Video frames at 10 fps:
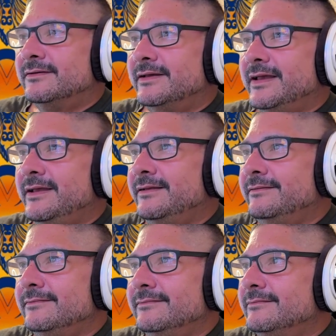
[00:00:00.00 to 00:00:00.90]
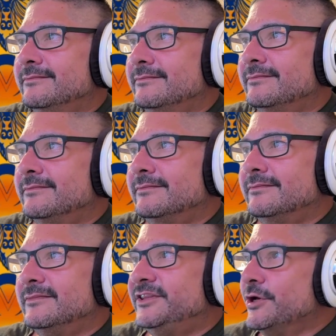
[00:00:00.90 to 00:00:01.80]
And
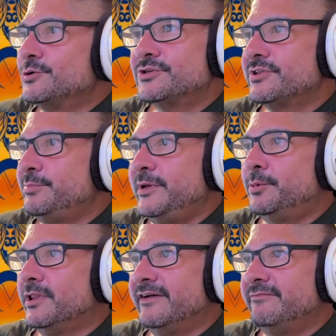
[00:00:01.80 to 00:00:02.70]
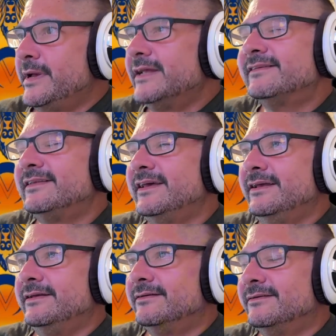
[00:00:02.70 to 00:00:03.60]
those are the people I've met
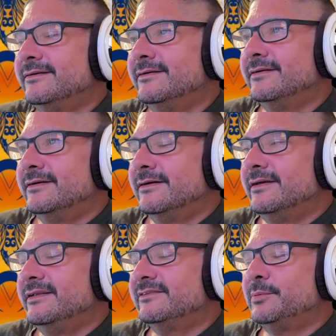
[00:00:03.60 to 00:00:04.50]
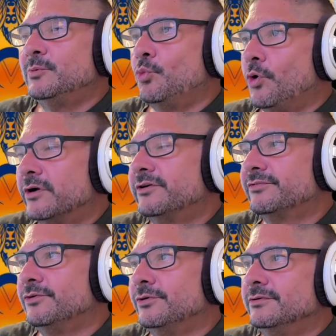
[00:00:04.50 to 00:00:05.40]
today. And it's been
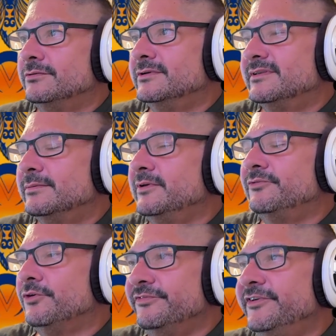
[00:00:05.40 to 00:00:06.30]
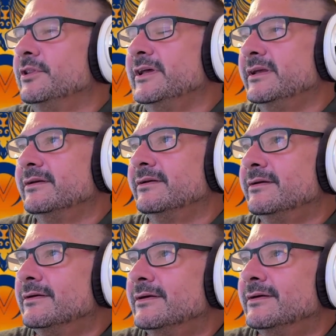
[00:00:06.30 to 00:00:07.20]
wonderful. It's been fulfilling.
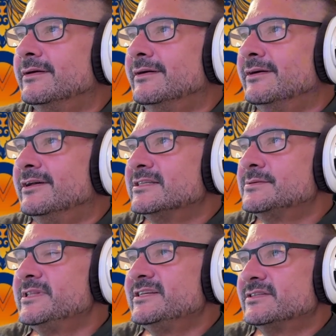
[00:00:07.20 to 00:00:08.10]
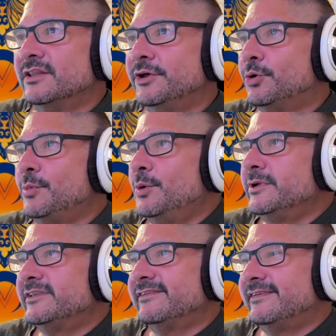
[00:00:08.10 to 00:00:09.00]
It's been these little
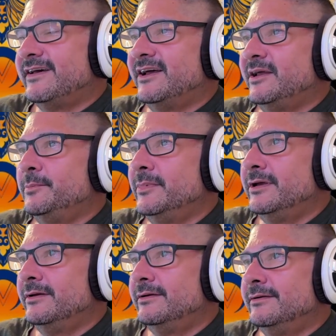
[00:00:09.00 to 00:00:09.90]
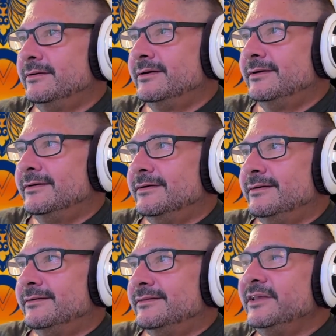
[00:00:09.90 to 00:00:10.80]
moments in time
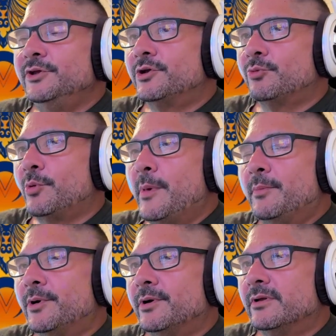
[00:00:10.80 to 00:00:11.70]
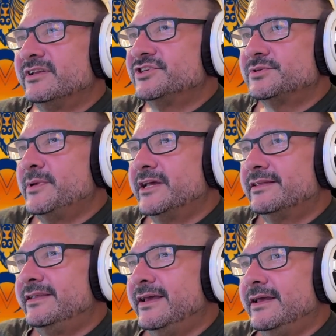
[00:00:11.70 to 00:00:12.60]
that you can remember that just make the
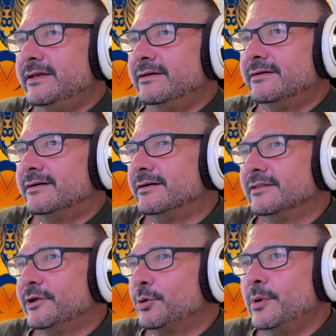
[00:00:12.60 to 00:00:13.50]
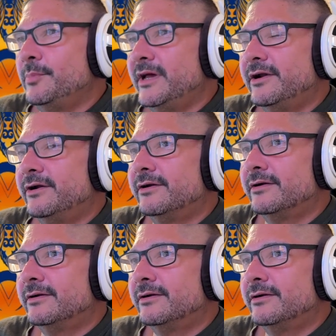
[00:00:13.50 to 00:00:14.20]
day a little bit better.